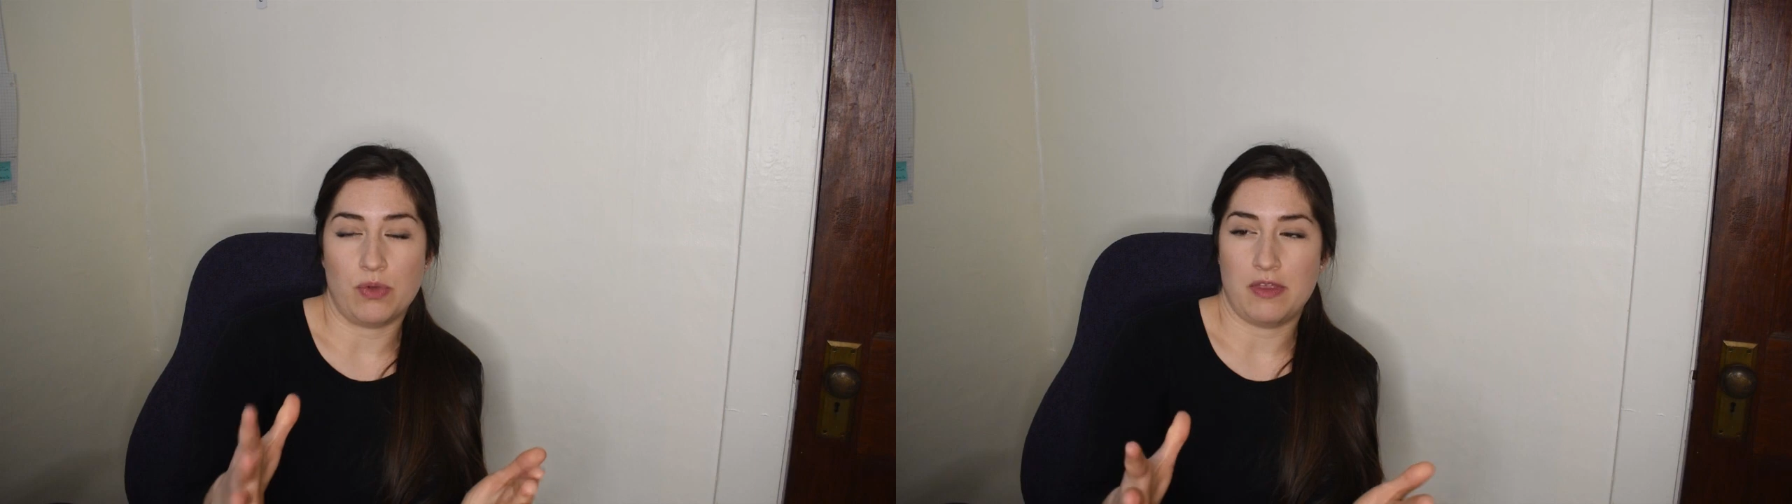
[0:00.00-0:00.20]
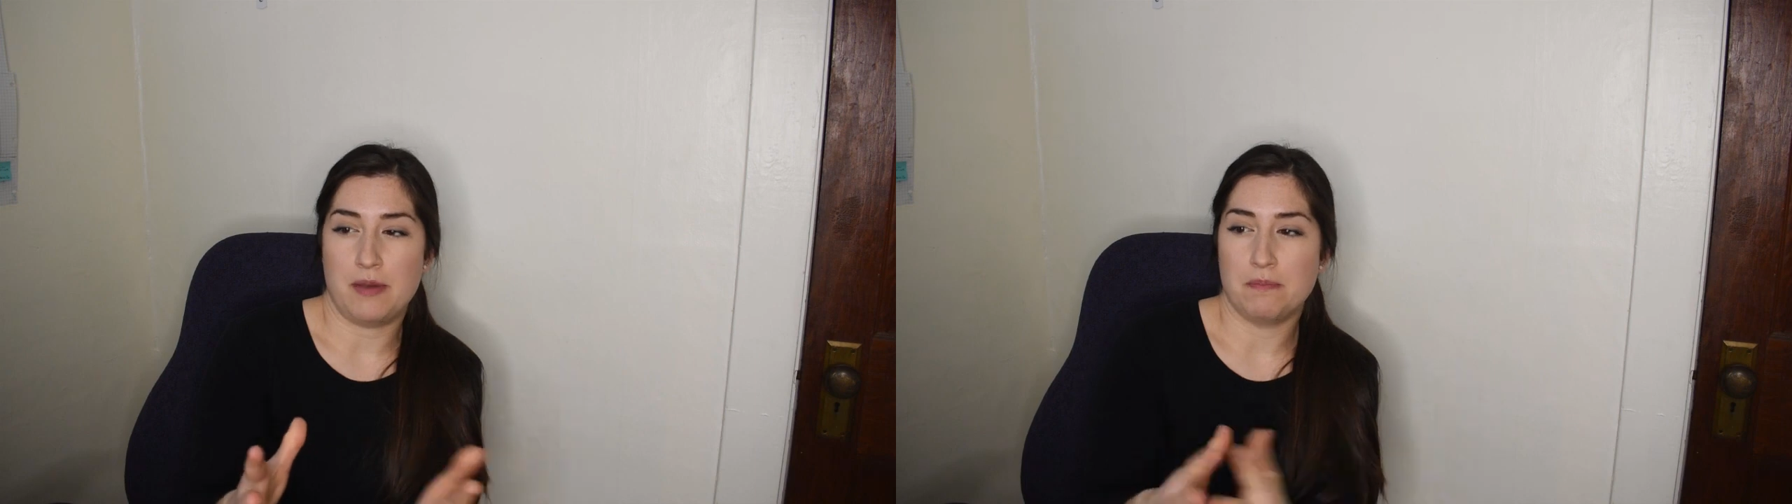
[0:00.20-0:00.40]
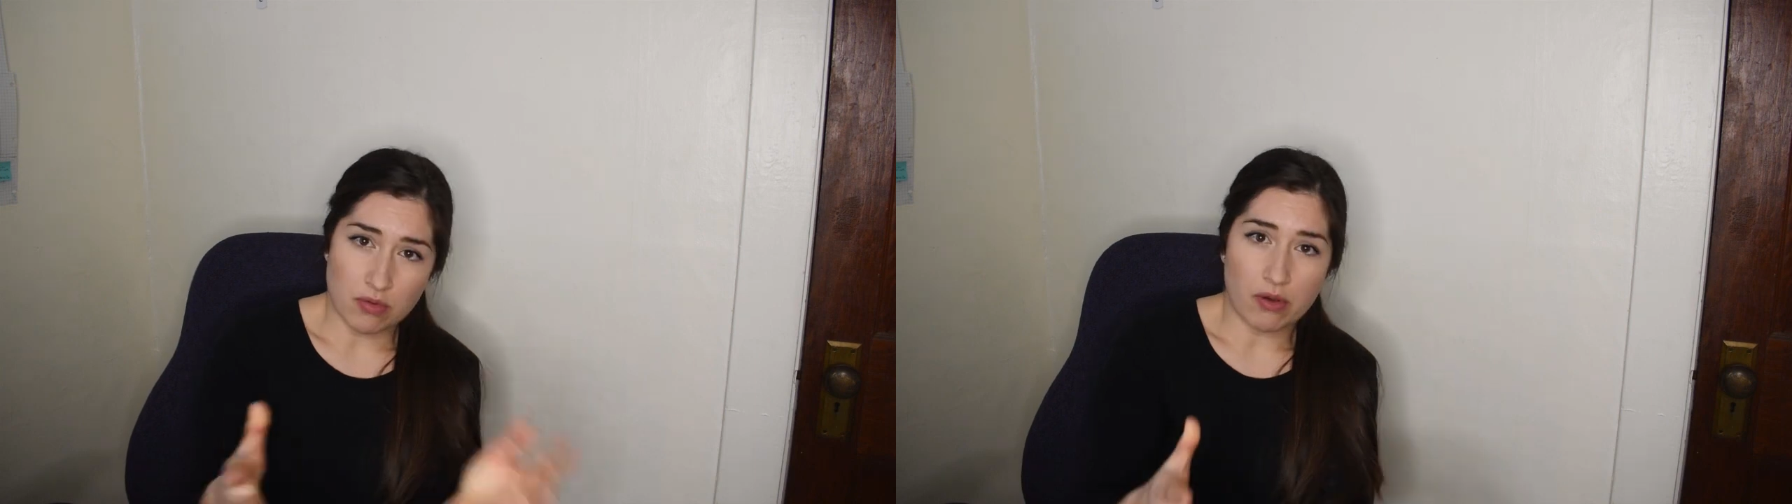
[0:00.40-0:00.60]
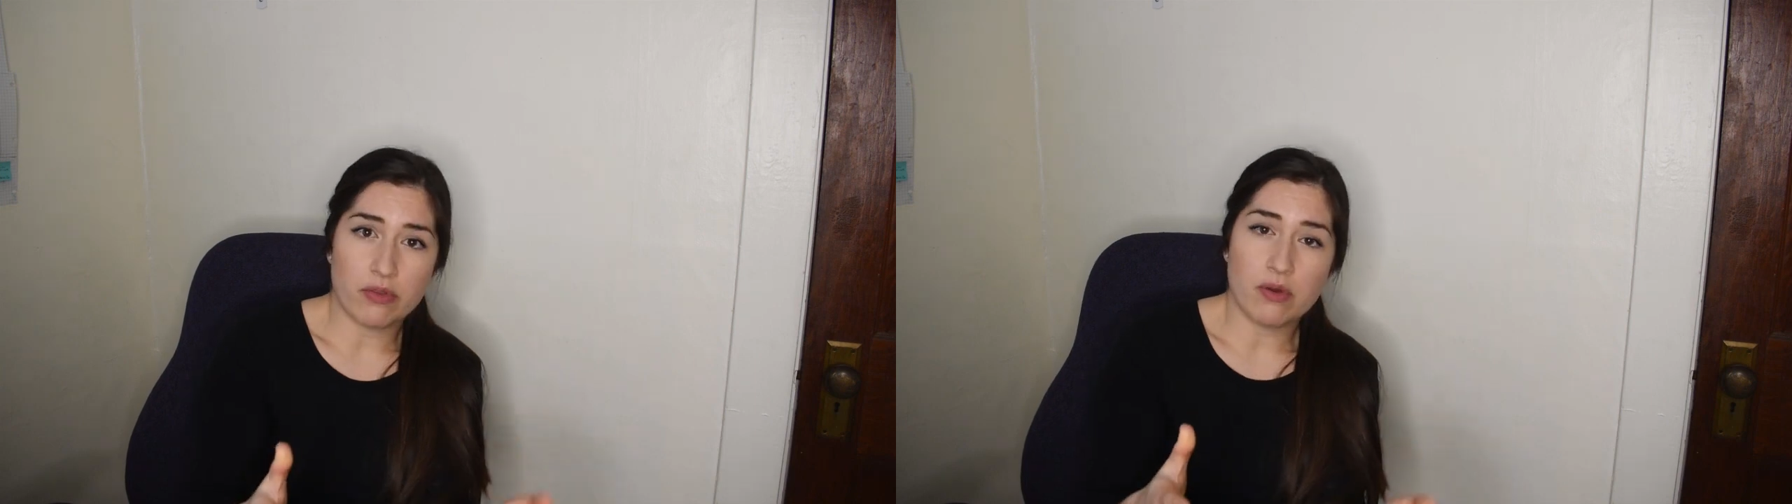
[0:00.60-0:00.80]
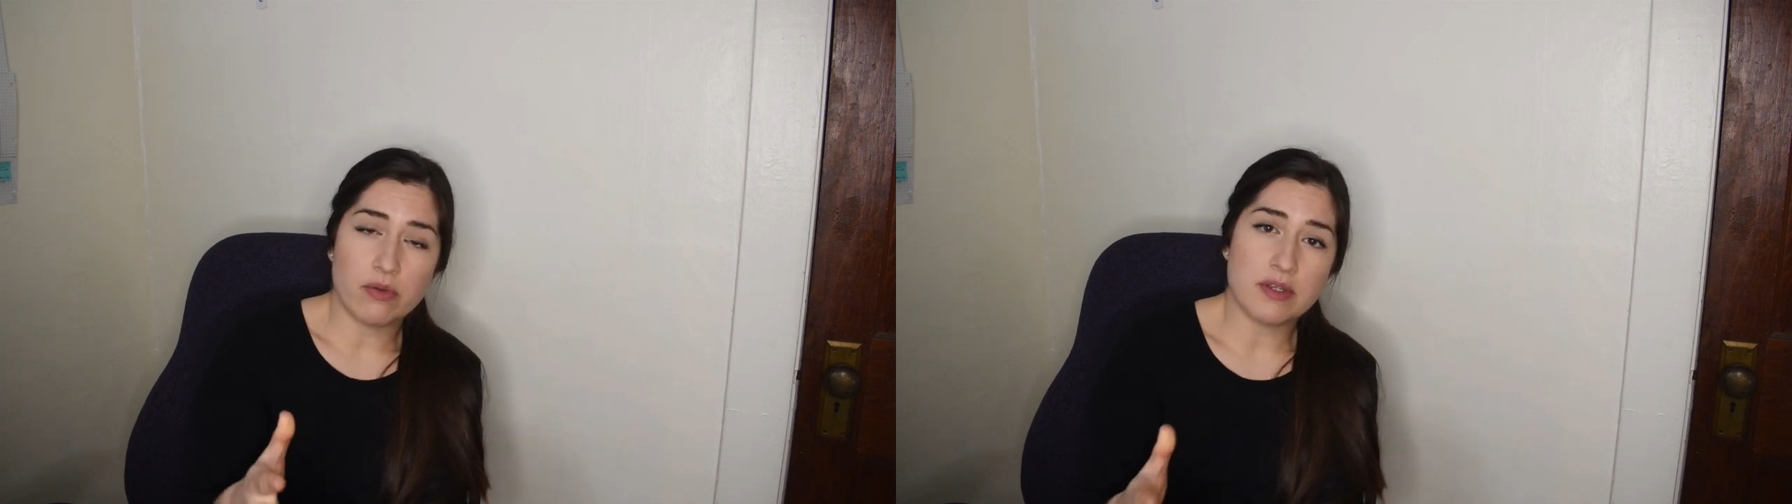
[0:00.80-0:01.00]
with it. So
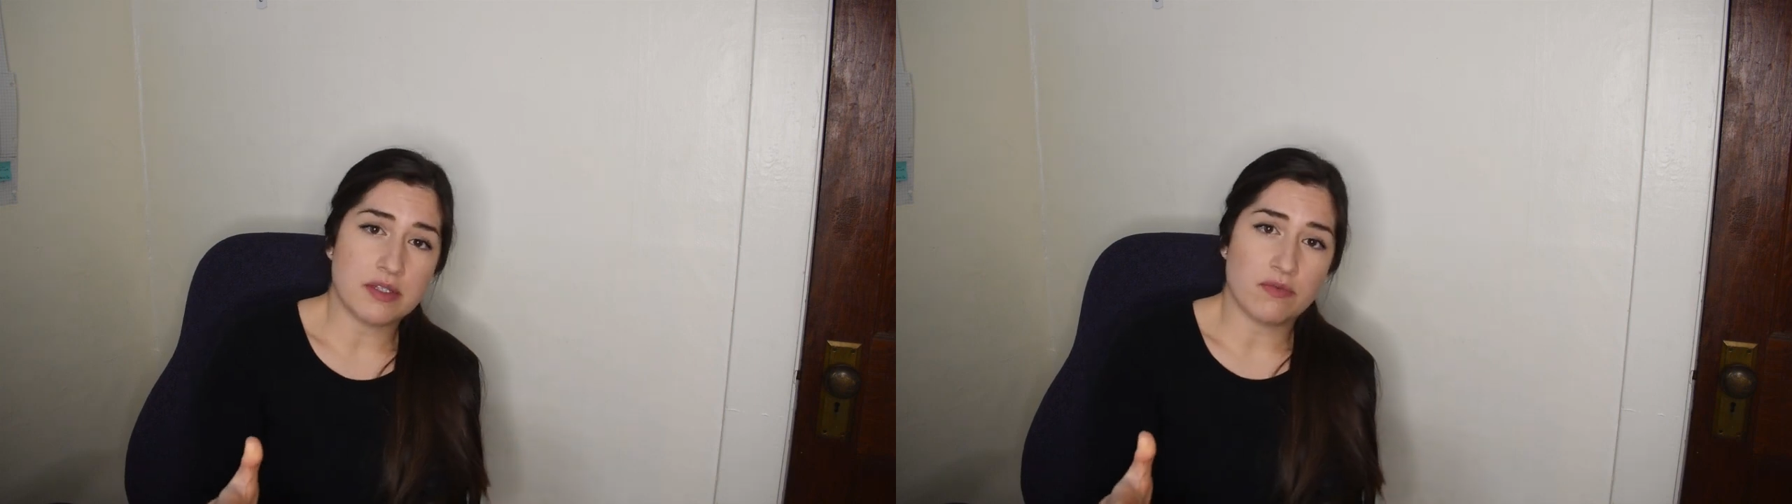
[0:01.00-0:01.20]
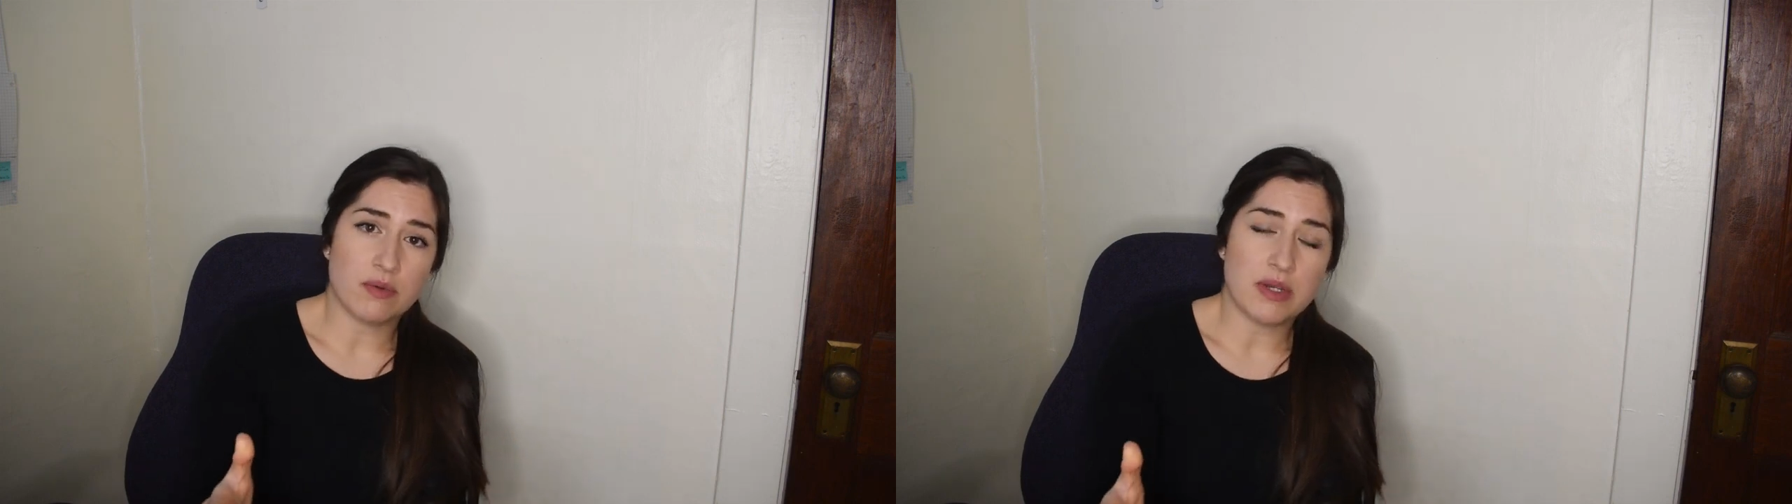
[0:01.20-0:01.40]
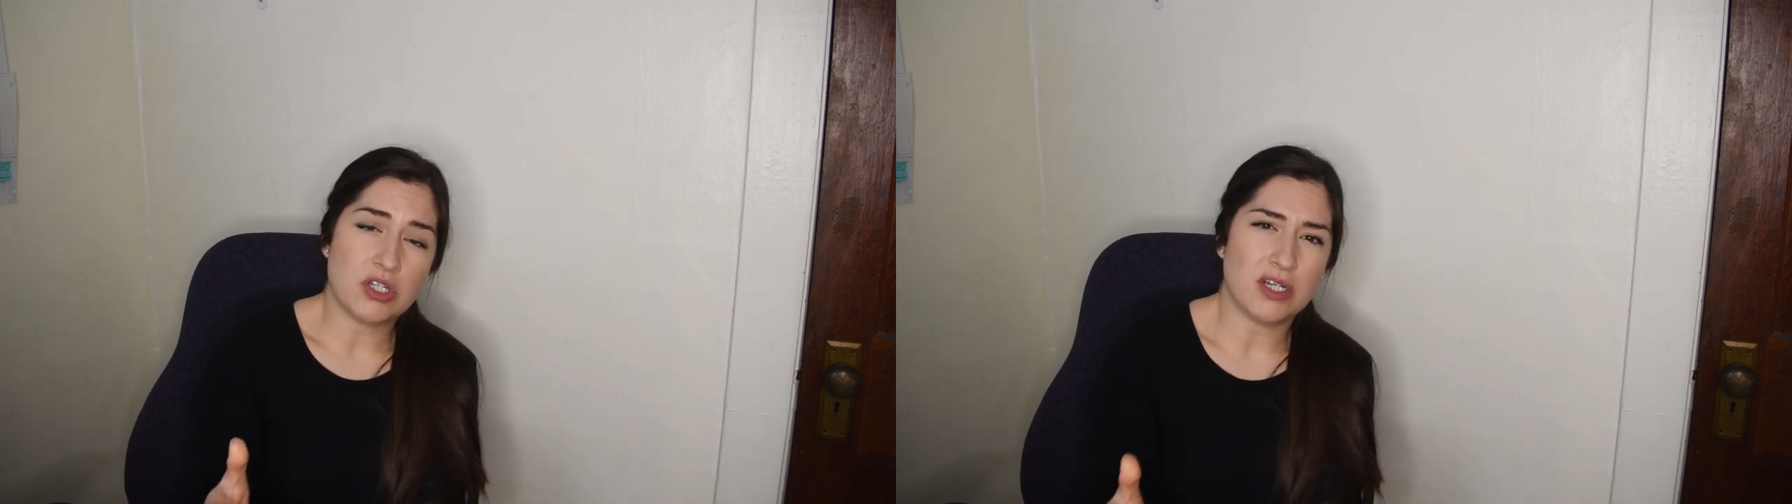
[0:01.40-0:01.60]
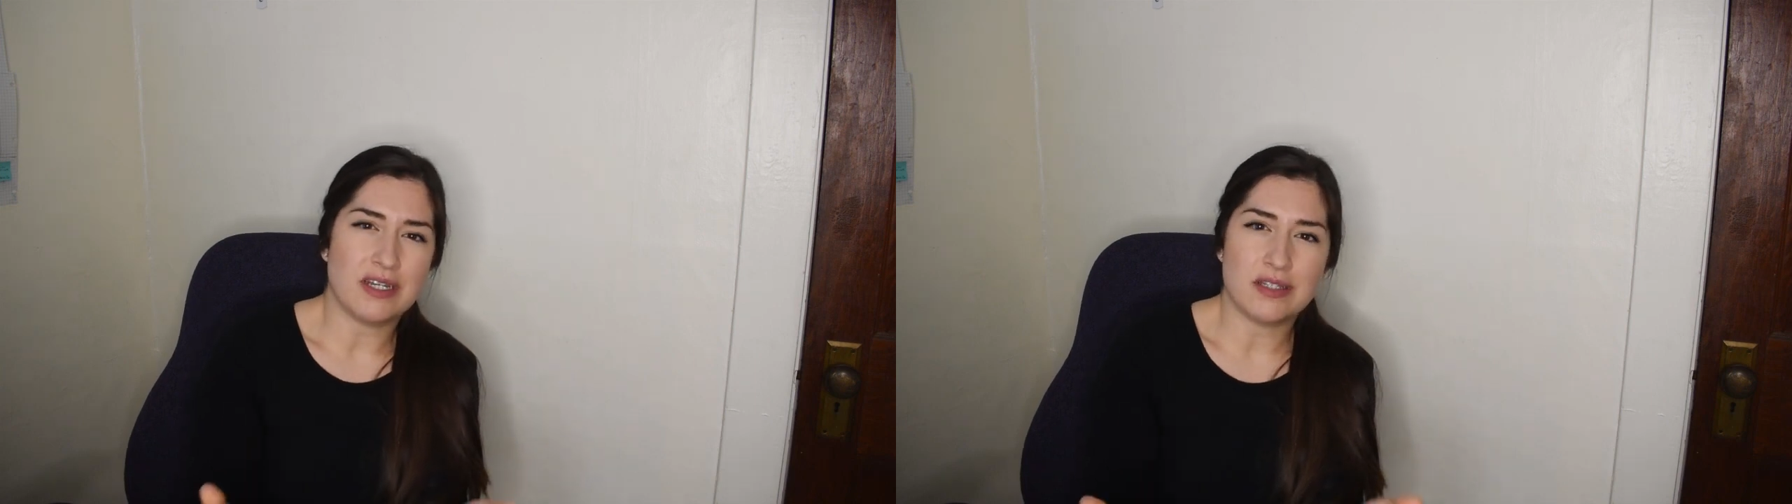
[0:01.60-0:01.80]
although this information